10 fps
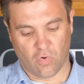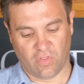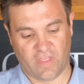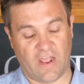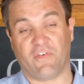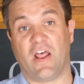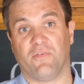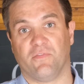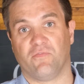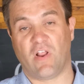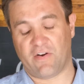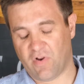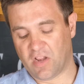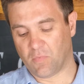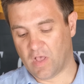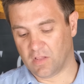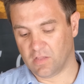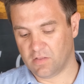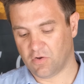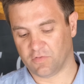All of that ran really well.